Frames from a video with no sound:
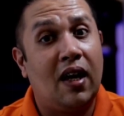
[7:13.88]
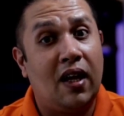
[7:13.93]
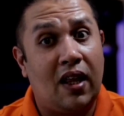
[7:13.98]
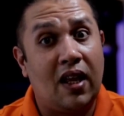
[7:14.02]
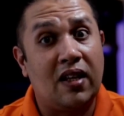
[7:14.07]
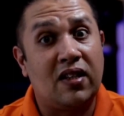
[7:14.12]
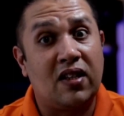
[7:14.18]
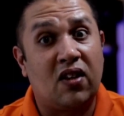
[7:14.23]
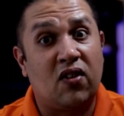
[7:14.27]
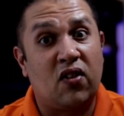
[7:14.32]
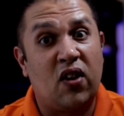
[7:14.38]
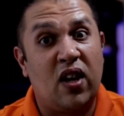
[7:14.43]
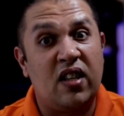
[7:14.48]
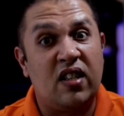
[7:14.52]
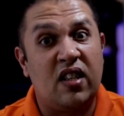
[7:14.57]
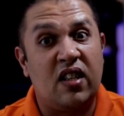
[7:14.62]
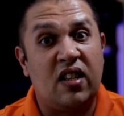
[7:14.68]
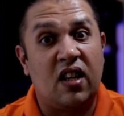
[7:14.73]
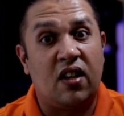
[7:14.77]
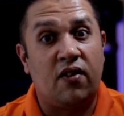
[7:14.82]
That's a
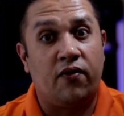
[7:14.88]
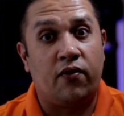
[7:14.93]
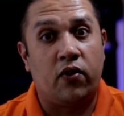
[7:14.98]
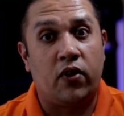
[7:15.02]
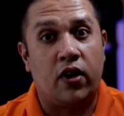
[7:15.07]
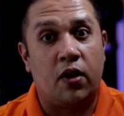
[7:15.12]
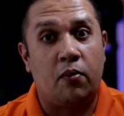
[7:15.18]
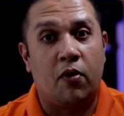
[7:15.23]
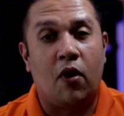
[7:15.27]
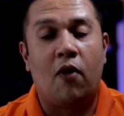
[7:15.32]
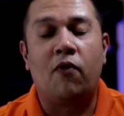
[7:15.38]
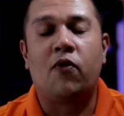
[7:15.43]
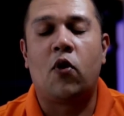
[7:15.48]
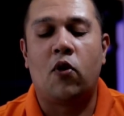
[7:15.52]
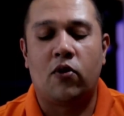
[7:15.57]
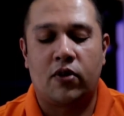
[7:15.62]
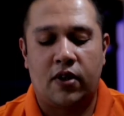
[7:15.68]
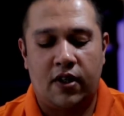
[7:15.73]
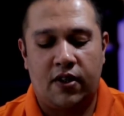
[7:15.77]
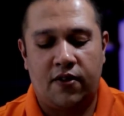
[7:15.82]
crazy telephone number. Of
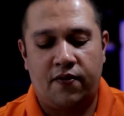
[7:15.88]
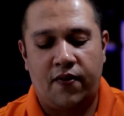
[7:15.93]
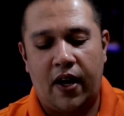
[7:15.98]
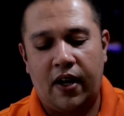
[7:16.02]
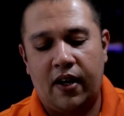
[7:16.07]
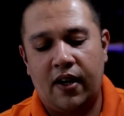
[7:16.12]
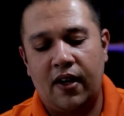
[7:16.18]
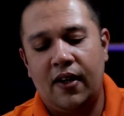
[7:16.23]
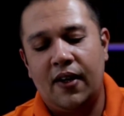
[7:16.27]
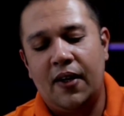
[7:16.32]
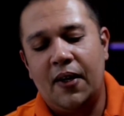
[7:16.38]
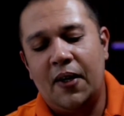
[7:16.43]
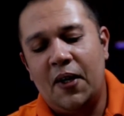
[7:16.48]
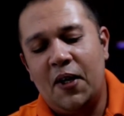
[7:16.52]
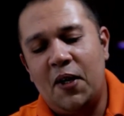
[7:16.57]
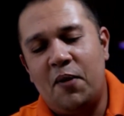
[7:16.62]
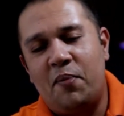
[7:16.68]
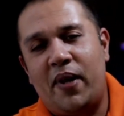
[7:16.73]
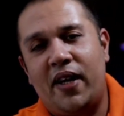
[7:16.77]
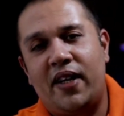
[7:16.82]
course, it's fake.
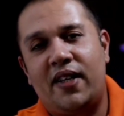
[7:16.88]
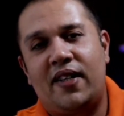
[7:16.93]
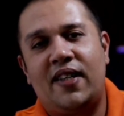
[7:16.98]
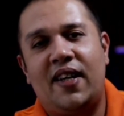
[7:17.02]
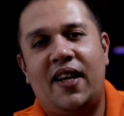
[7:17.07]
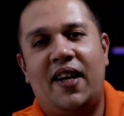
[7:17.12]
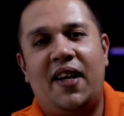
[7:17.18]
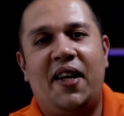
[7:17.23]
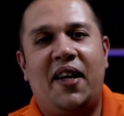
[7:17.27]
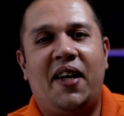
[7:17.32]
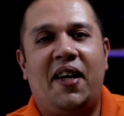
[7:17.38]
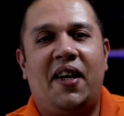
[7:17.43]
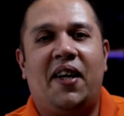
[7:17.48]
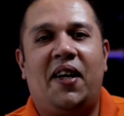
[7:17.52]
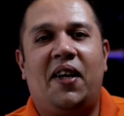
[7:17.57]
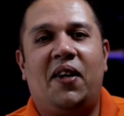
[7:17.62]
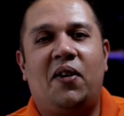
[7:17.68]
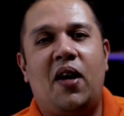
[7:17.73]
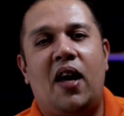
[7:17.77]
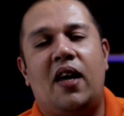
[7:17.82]
But
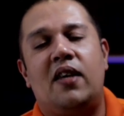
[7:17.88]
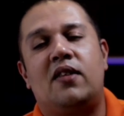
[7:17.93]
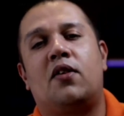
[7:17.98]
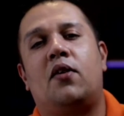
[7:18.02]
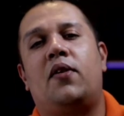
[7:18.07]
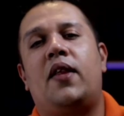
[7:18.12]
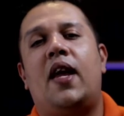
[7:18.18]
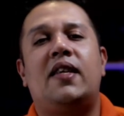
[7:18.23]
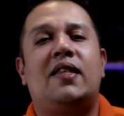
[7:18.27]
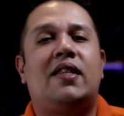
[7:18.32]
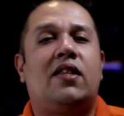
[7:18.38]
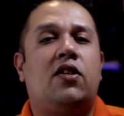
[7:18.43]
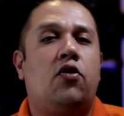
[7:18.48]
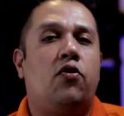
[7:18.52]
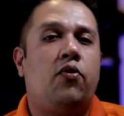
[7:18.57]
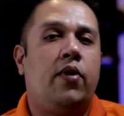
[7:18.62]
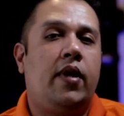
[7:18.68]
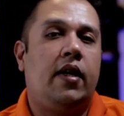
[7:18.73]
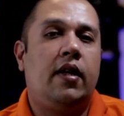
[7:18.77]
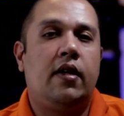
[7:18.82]
okay, so that's
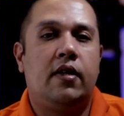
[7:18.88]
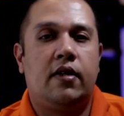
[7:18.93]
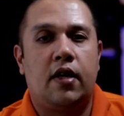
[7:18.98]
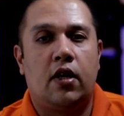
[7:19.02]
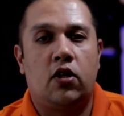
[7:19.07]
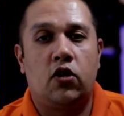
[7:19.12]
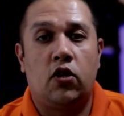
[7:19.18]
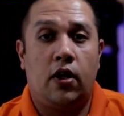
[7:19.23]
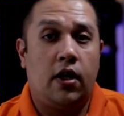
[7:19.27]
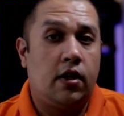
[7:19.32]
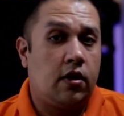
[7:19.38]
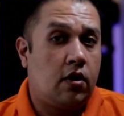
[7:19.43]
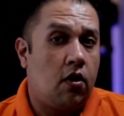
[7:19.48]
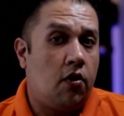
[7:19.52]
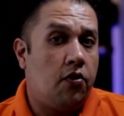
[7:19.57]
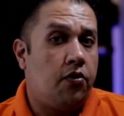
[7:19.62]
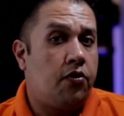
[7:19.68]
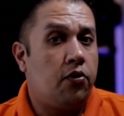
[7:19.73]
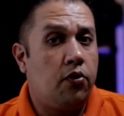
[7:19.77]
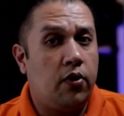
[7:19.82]
the reading section. Let's
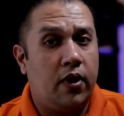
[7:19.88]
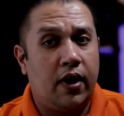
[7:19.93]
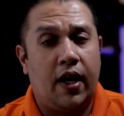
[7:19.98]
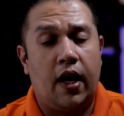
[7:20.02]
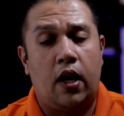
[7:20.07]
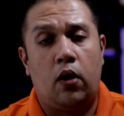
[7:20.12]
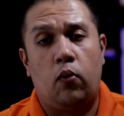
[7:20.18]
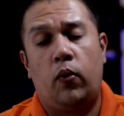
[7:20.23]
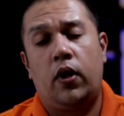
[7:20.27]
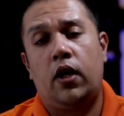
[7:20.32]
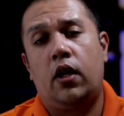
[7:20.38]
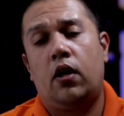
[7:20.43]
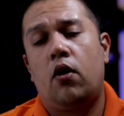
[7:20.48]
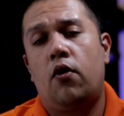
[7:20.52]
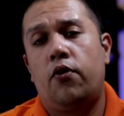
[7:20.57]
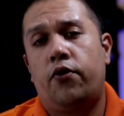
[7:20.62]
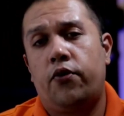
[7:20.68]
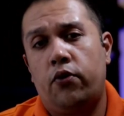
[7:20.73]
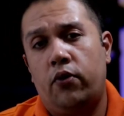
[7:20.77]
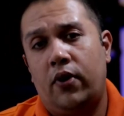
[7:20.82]
go through it again. We're going to
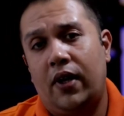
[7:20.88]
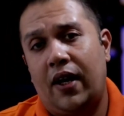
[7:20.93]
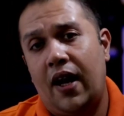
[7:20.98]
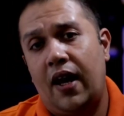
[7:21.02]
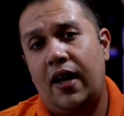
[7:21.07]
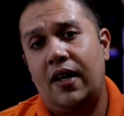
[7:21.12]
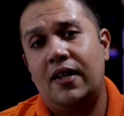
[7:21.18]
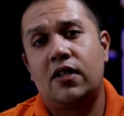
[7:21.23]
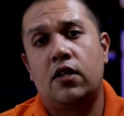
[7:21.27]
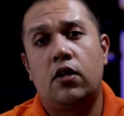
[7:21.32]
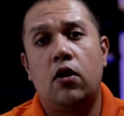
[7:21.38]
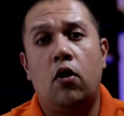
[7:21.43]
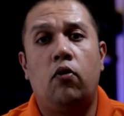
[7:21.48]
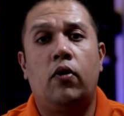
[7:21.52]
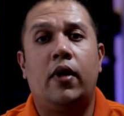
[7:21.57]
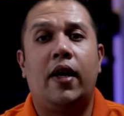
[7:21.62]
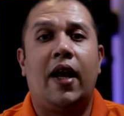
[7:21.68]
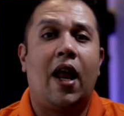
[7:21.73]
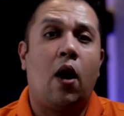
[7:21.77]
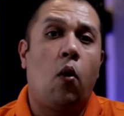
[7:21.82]
go through it again
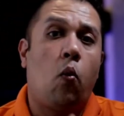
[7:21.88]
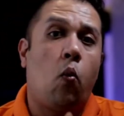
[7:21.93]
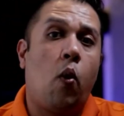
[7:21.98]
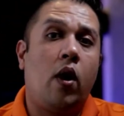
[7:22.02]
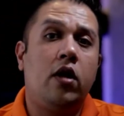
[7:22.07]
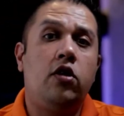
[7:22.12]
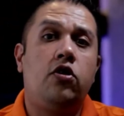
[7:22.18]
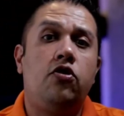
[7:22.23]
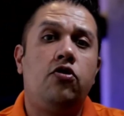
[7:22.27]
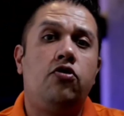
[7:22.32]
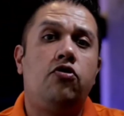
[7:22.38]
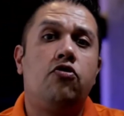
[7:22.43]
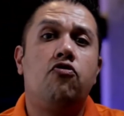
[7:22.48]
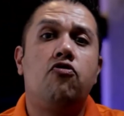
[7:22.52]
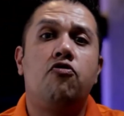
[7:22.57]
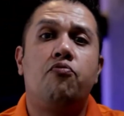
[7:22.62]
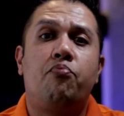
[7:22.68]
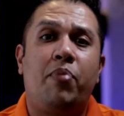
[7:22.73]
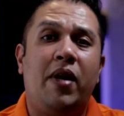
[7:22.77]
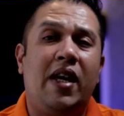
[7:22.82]
slowly, and I want you to
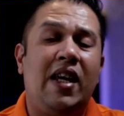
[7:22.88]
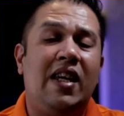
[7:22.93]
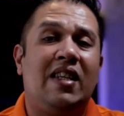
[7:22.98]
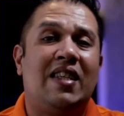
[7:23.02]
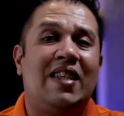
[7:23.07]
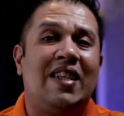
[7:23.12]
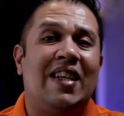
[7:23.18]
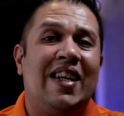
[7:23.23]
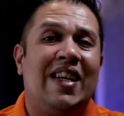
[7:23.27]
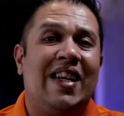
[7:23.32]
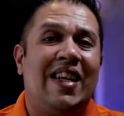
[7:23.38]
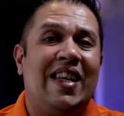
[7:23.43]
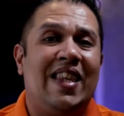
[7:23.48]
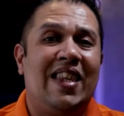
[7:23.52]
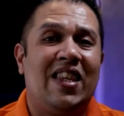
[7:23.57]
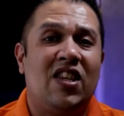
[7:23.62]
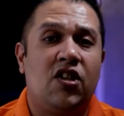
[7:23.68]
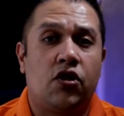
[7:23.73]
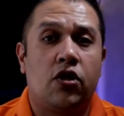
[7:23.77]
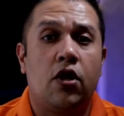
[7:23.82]
repeat
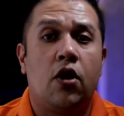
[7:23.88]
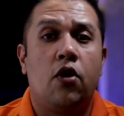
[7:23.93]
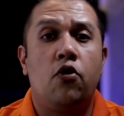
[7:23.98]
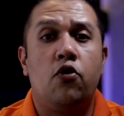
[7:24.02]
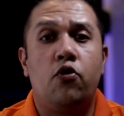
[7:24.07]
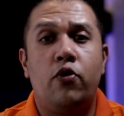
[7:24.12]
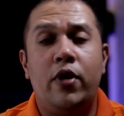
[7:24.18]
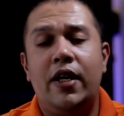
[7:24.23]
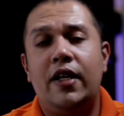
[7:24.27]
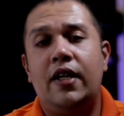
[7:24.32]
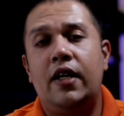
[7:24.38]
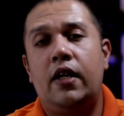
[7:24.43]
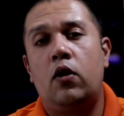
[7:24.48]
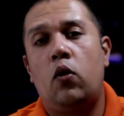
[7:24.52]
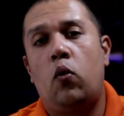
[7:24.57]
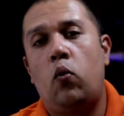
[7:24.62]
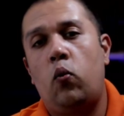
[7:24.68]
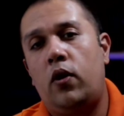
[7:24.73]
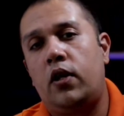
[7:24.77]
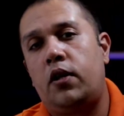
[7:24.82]
this
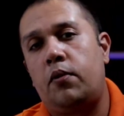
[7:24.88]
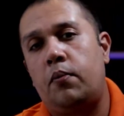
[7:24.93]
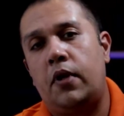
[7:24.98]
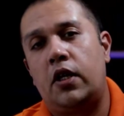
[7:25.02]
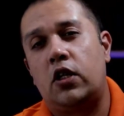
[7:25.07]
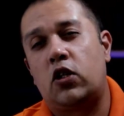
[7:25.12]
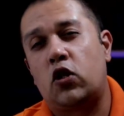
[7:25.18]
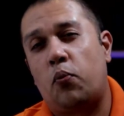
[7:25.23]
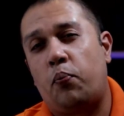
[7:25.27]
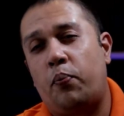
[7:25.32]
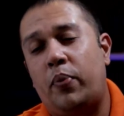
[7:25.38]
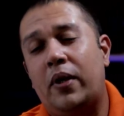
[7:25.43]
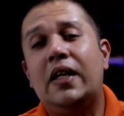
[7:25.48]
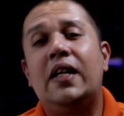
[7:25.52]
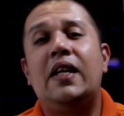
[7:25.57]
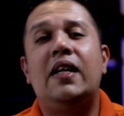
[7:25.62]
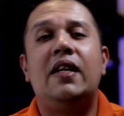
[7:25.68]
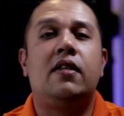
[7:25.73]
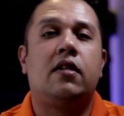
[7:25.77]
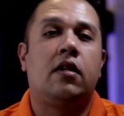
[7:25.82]
reading with me. So
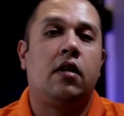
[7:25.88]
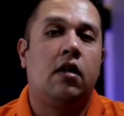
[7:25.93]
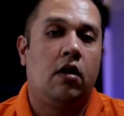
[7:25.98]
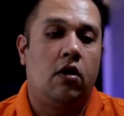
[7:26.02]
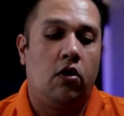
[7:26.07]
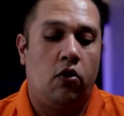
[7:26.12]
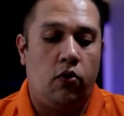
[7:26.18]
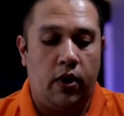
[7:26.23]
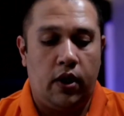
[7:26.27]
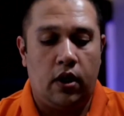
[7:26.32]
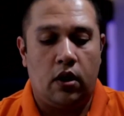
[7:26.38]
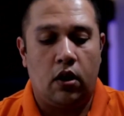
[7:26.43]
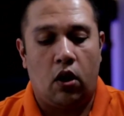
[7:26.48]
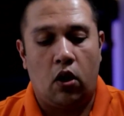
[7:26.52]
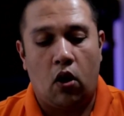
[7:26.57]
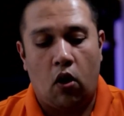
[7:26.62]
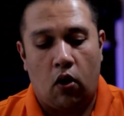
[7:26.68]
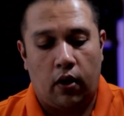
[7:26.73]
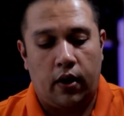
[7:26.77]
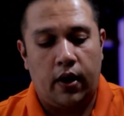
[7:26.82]
please read
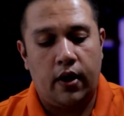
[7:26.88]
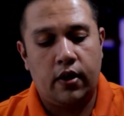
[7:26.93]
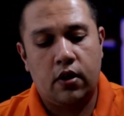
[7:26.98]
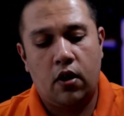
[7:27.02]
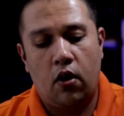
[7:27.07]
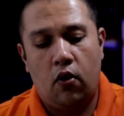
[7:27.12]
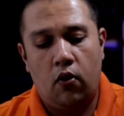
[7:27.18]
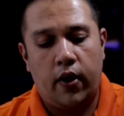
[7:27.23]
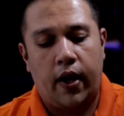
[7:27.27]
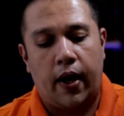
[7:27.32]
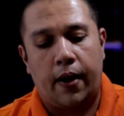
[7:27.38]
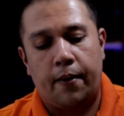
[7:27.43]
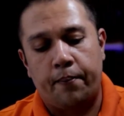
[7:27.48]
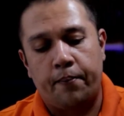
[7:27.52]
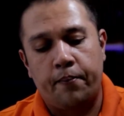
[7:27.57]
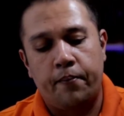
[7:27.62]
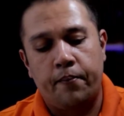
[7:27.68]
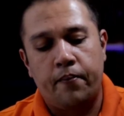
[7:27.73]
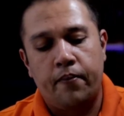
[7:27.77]
along. Let's go again.